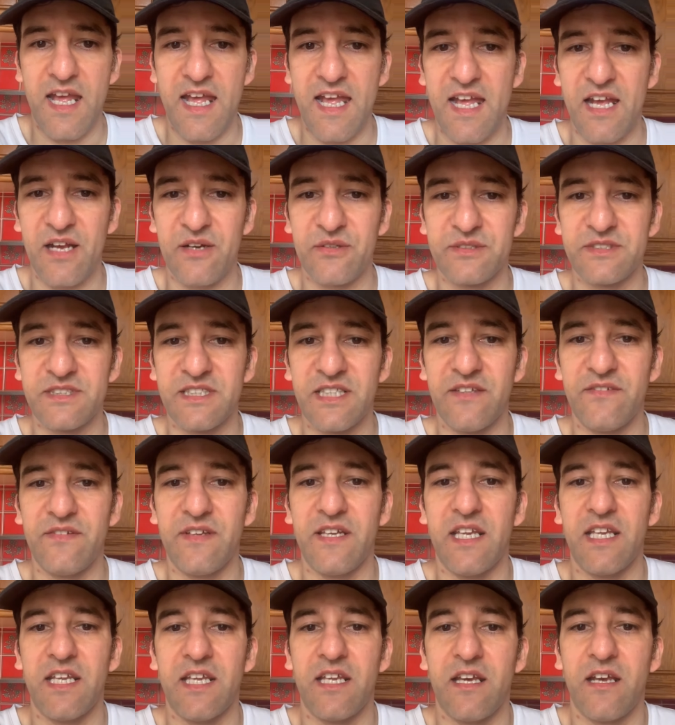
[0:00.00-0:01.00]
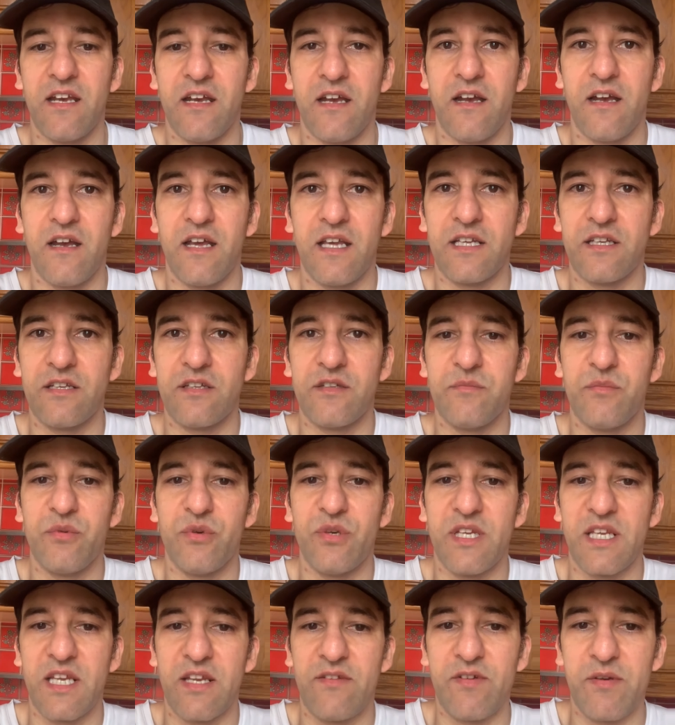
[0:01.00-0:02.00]
Our TV. Hi, good
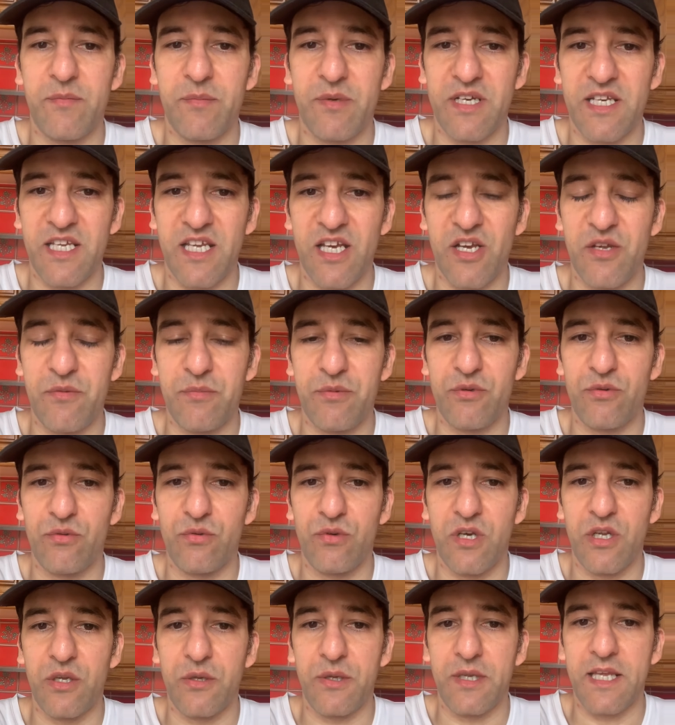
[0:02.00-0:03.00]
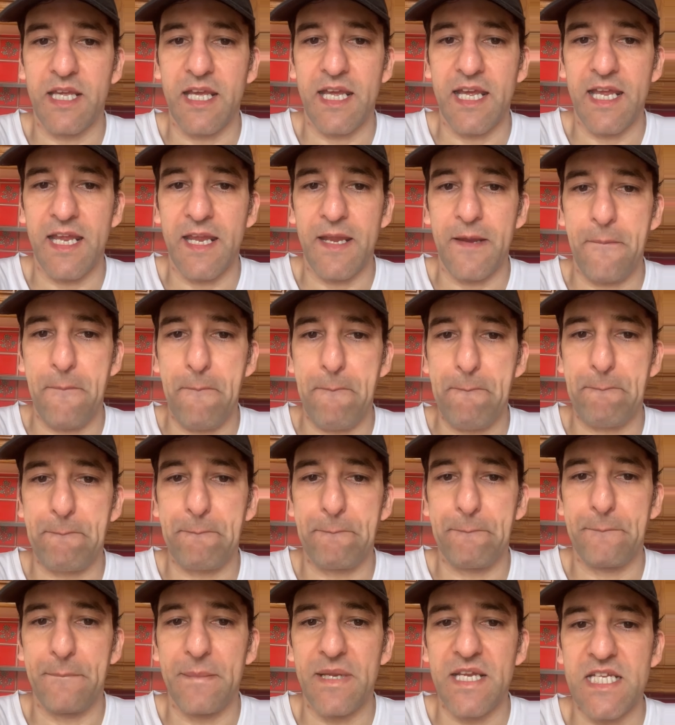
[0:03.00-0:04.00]
morning everybody. Hope you're all okay.
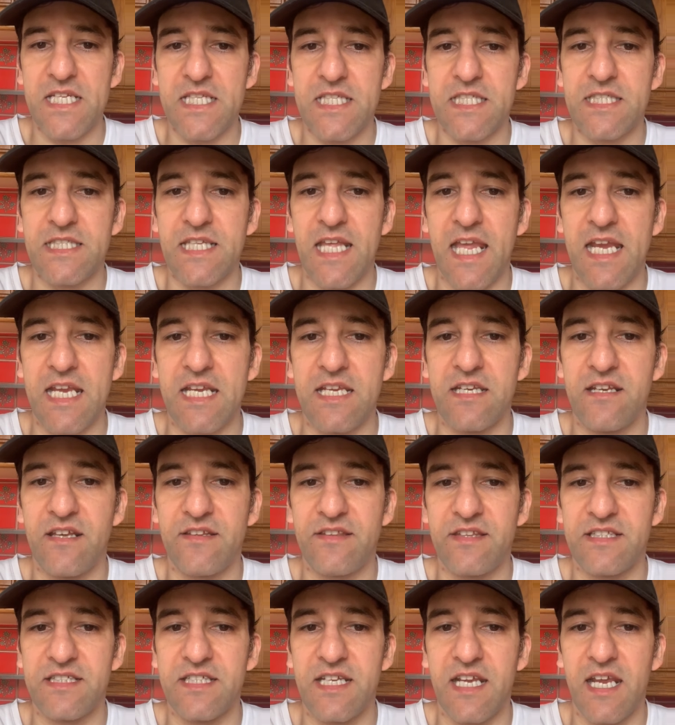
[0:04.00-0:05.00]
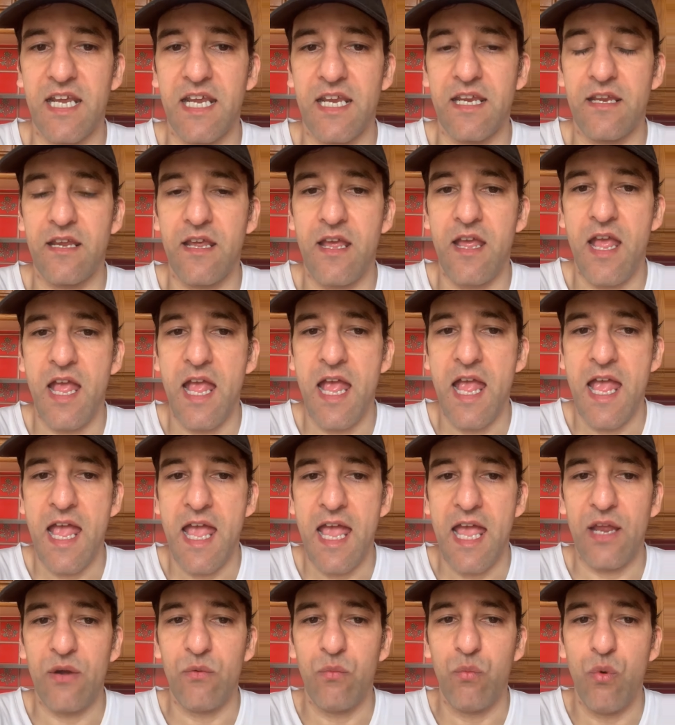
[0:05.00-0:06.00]
It's another day.
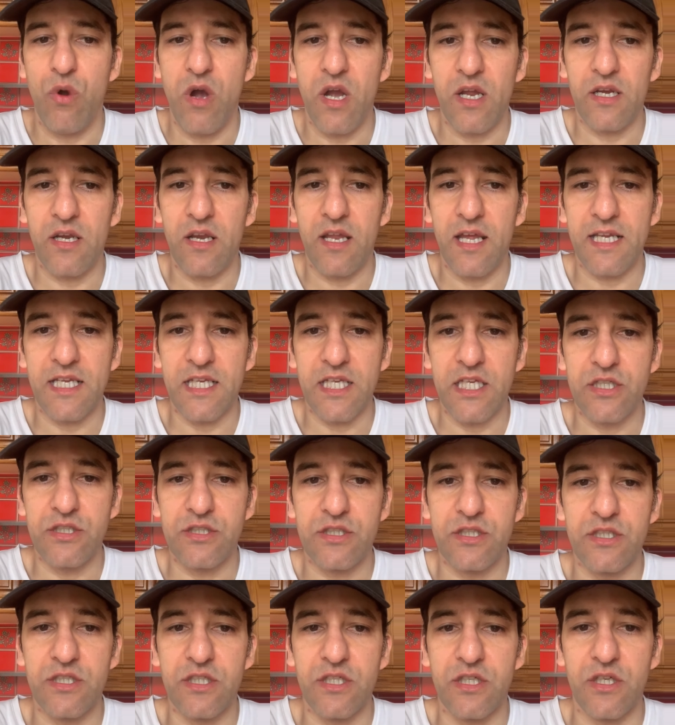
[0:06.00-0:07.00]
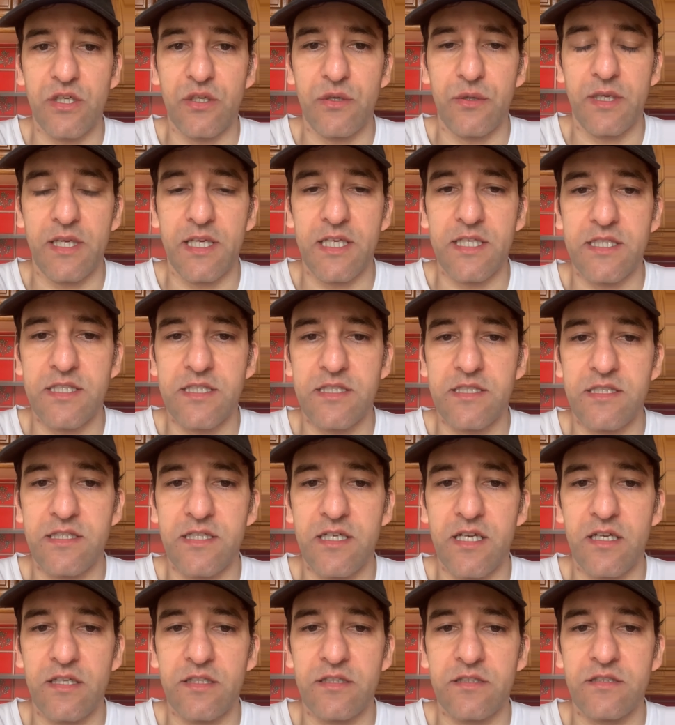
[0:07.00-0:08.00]
And what I'd like you to do is
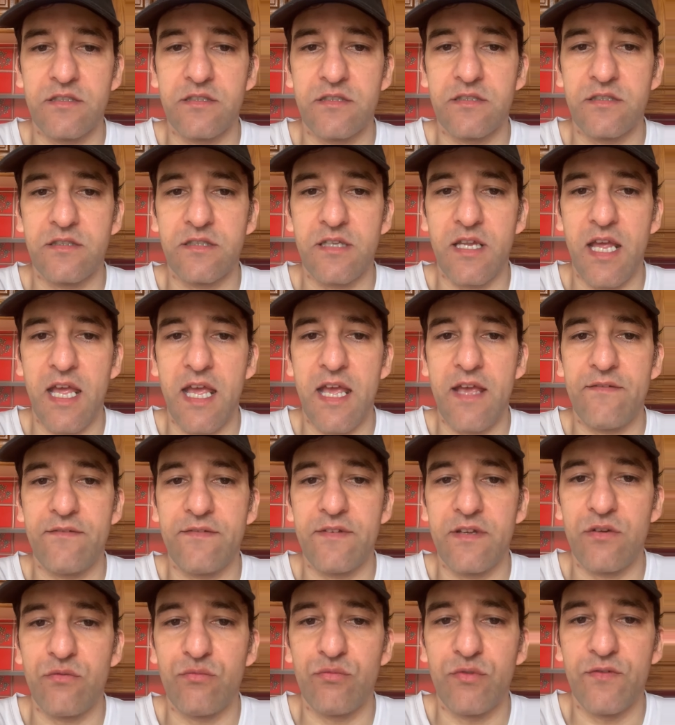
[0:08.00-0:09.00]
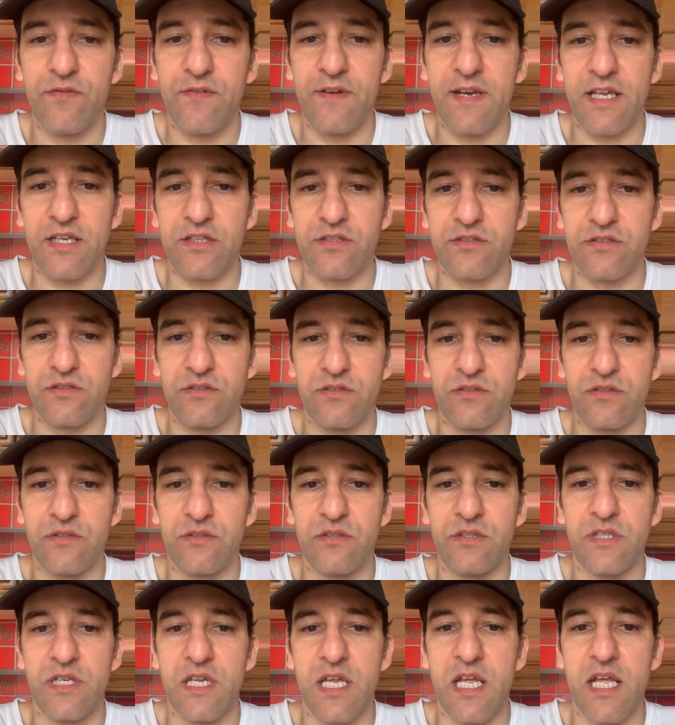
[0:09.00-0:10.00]
just have a reflection
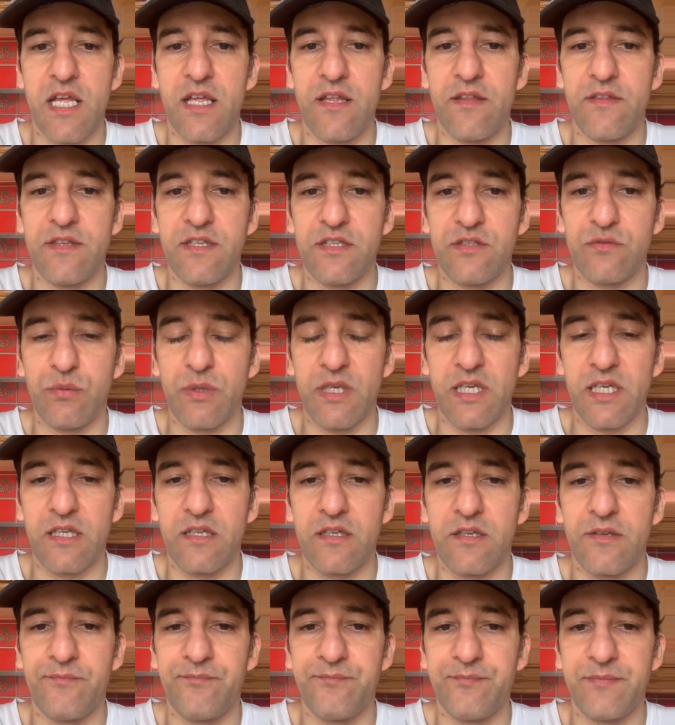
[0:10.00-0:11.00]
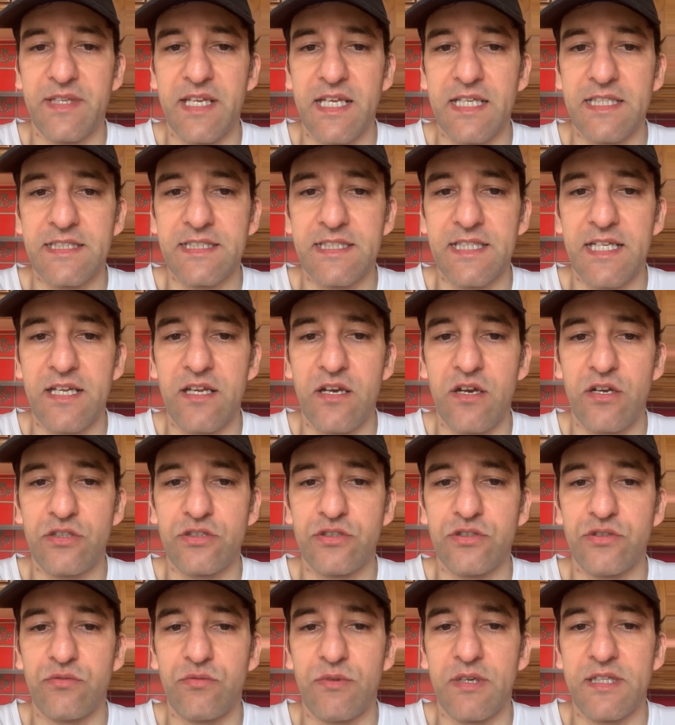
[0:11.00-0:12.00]
on this week. Yesterday I asked
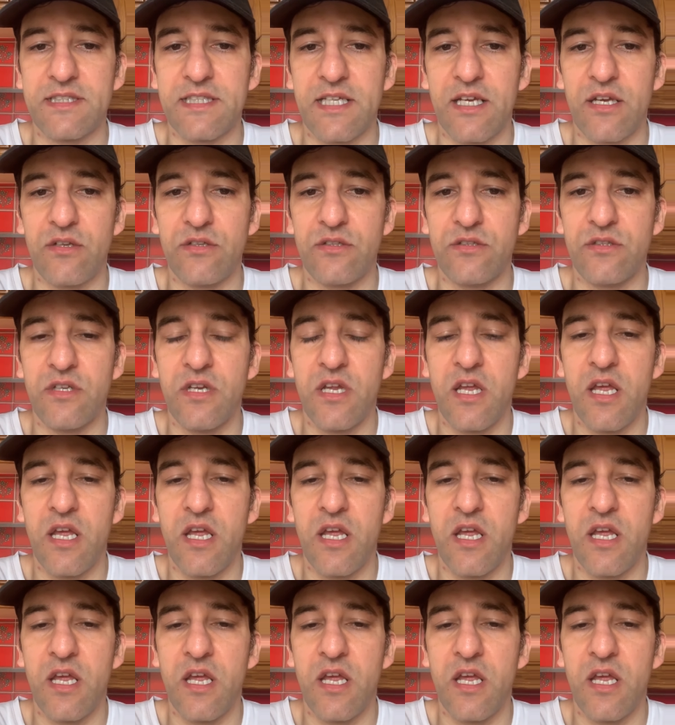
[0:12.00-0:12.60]
you to write down